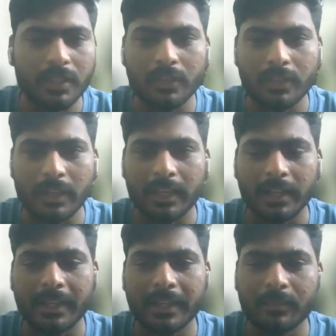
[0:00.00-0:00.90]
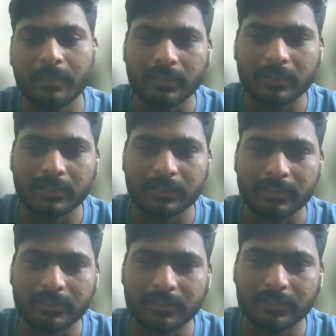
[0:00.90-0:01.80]

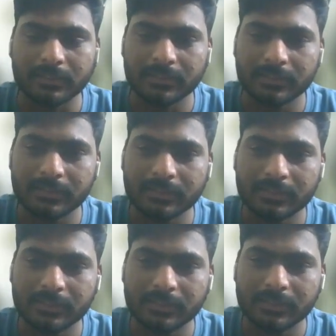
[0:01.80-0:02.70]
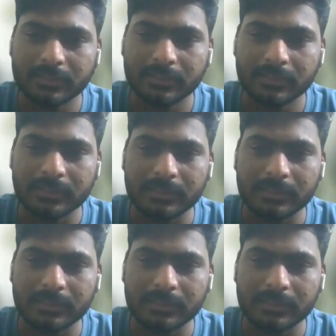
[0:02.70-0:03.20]
The person shown says nothing.